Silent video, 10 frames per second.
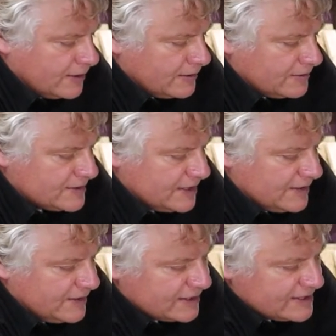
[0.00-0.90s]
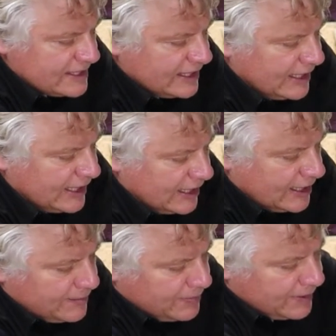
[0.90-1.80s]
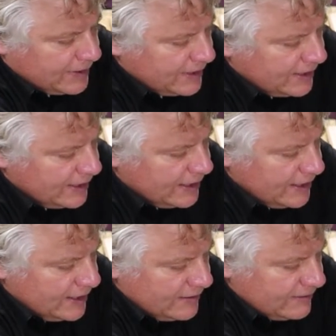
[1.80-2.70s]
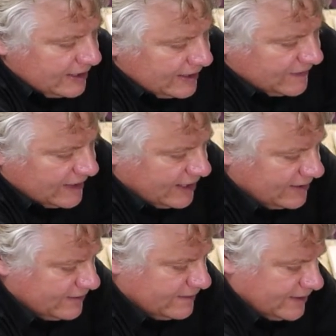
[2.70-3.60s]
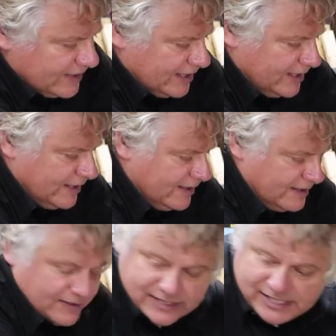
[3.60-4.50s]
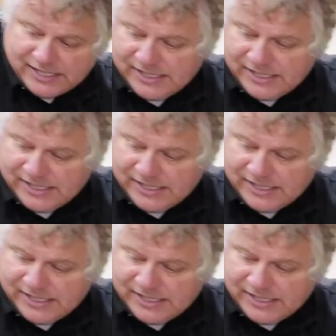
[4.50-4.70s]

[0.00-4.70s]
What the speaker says: goes in the top. We get that over there, alright.